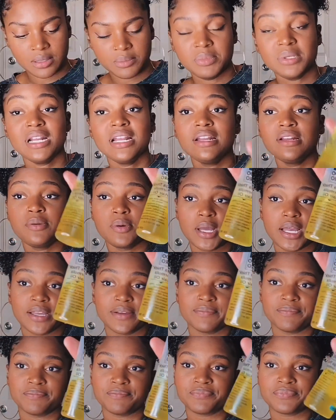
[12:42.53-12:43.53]
But
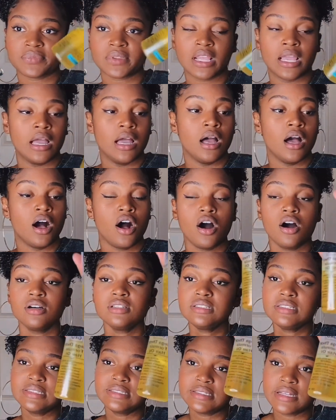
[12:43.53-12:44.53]
anyway,
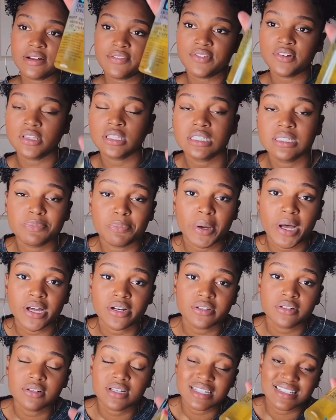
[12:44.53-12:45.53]
all the stuff on this
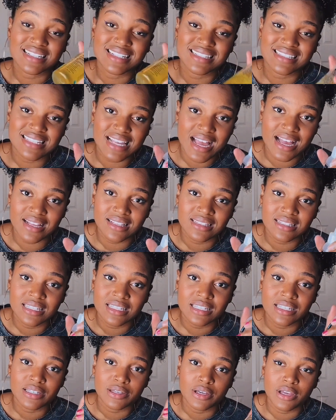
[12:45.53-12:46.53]
bottle is
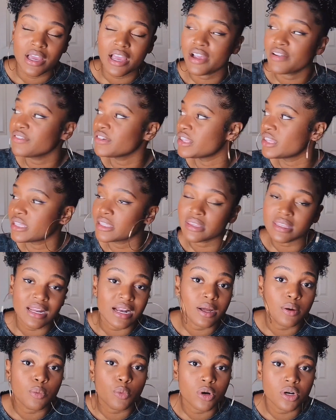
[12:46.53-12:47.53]
exactly everything that
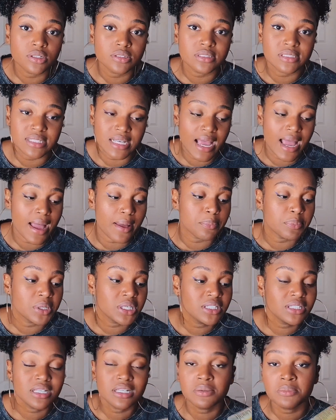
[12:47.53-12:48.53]
I want to
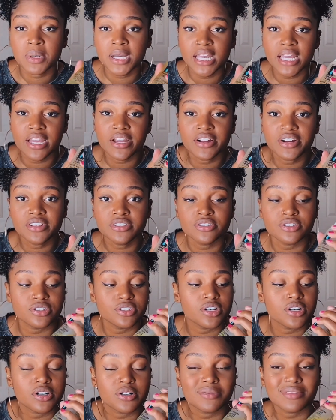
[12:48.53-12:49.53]
happen in my hair.
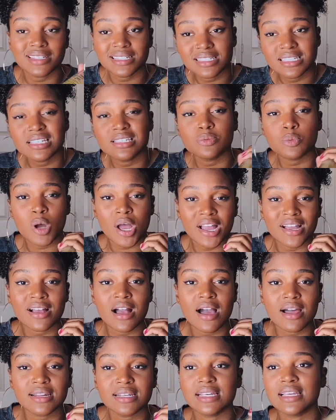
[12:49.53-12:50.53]
So this is why I
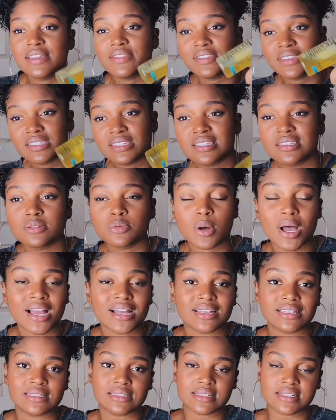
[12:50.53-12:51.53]
got it, and this is why I
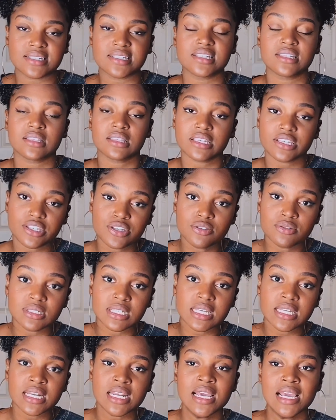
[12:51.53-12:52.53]
consistently use
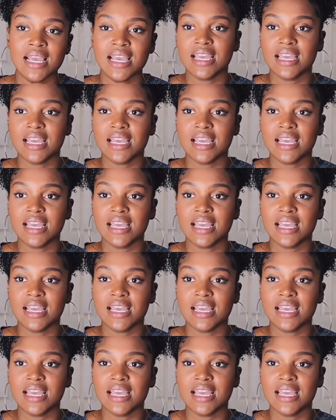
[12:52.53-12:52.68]
it.